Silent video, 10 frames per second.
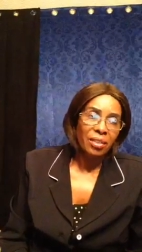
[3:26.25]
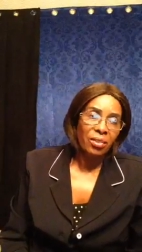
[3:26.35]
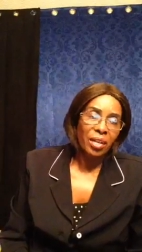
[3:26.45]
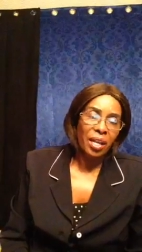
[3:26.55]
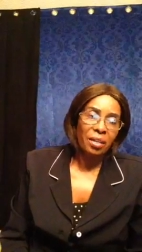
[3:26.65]

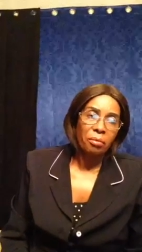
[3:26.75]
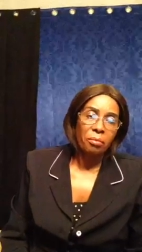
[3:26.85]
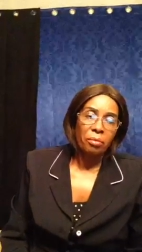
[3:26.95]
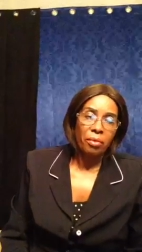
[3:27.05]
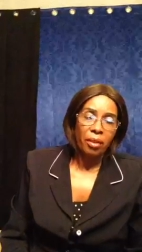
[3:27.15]
Okay,
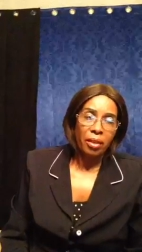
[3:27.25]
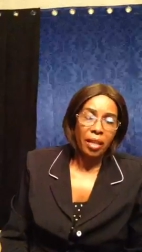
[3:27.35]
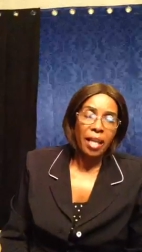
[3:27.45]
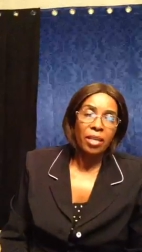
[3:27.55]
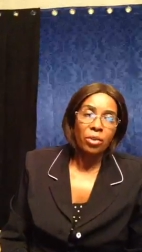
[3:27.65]

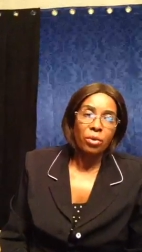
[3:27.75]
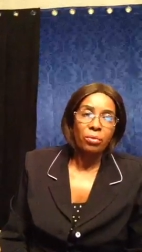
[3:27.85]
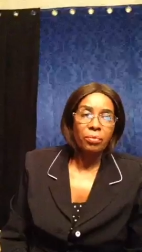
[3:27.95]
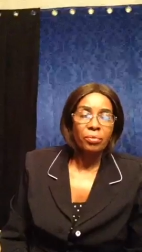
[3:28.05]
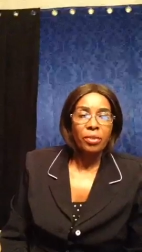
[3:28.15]
thank
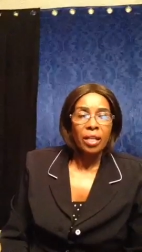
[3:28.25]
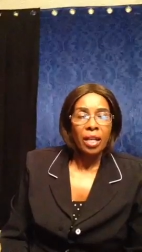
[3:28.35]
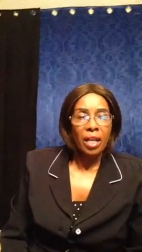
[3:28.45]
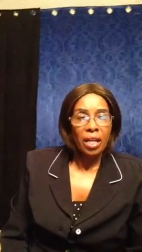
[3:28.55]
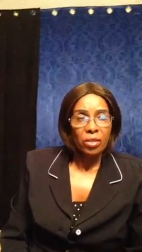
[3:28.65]
you.
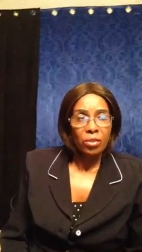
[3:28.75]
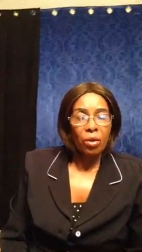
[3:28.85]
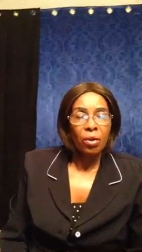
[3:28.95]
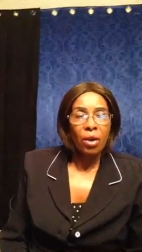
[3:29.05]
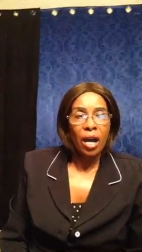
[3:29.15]

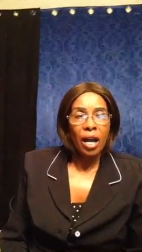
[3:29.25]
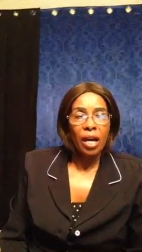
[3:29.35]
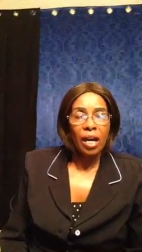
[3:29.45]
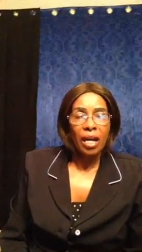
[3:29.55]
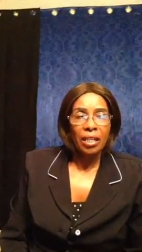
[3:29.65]
So,
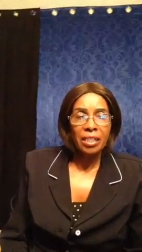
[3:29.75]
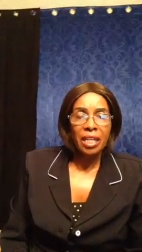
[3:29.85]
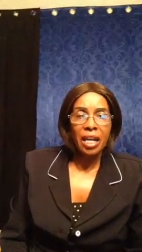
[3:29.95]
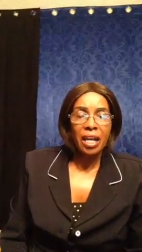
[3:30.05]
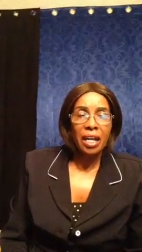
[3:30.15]
uh,
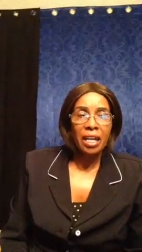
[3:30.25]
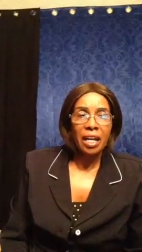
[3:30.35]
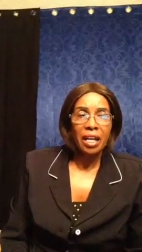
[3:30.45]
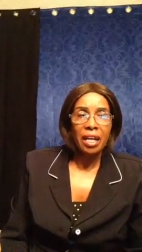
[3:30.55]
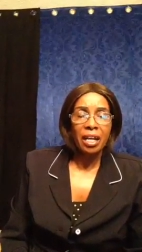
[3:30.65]
Anita,
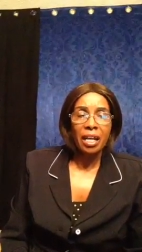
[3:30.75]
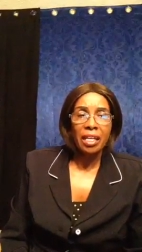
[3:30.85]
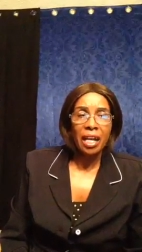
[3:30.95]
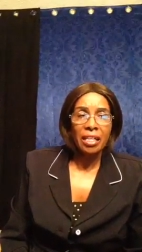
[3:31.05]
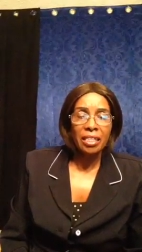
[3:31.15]
I,
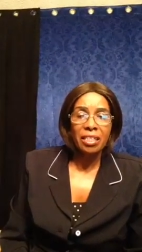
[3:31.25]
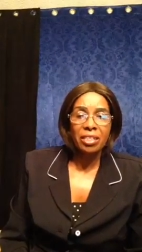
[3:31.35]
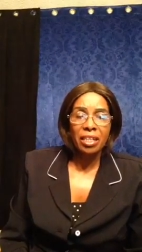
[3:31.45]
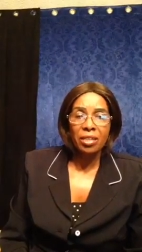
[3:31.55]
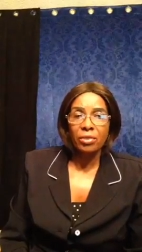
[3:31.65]
I
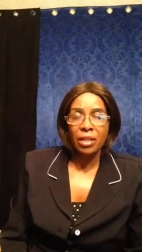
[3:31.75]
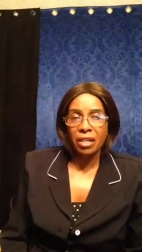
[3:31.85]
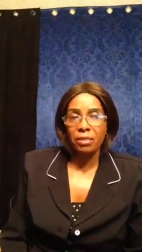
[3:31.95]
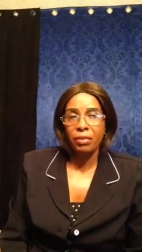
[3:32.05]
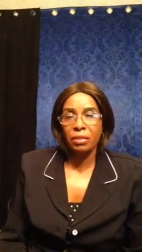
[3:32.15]
didn't tell you in
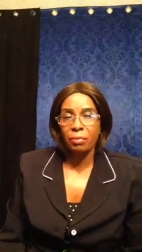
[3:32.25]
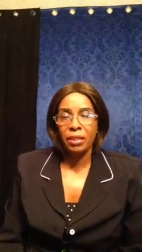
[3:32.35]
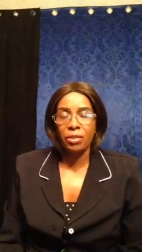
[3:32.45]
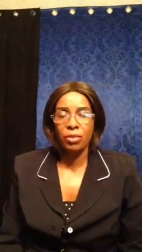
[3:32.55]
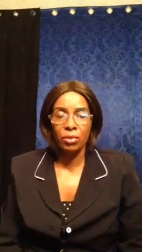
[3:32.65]
advance,
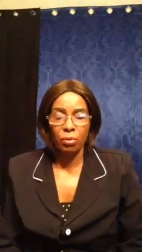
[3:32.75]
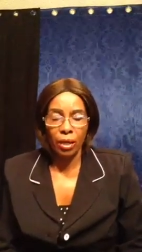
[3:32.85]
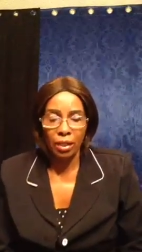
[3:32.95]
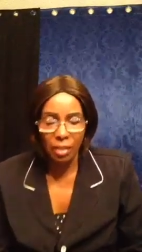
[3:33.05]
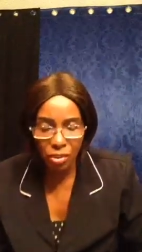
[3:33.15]
but don't
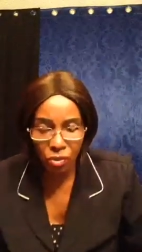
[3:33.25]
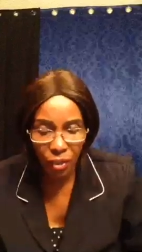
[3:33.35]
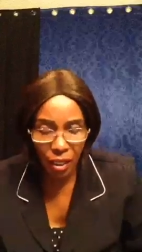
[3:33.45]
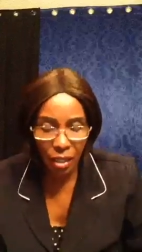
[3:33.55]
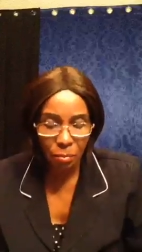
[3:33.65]
worry, it's
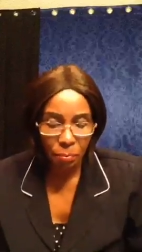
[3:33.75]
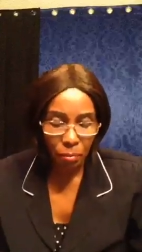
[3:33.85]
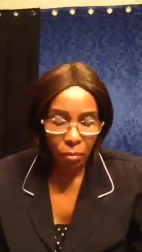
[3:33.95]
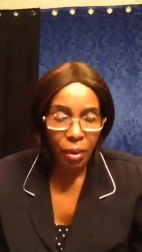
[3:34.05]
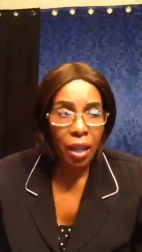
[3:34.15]
okay.
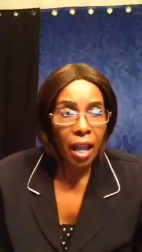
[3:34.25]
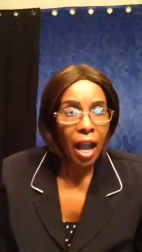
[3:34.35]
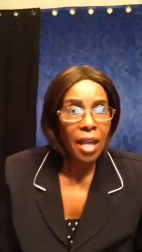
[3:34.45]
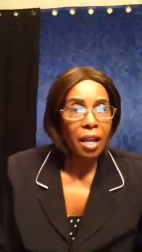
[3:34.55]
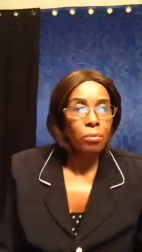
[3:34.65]

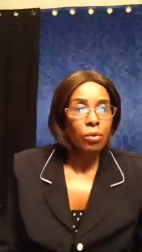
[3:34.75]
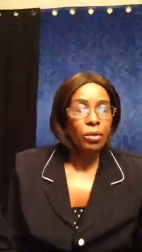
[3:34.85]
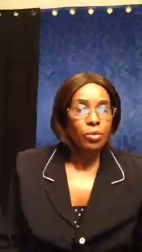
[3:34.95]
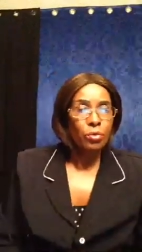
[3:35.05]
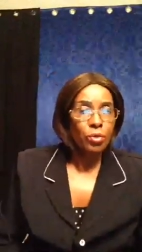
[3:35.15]
I am
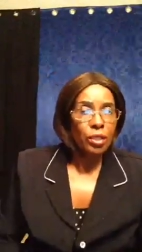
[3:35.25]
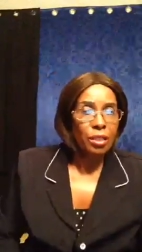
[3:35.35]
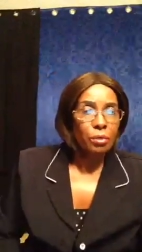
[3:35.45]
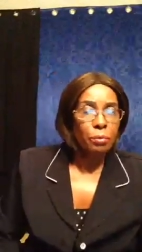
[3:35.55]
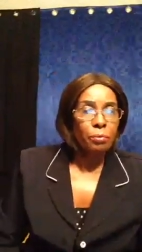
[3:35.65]
going to read.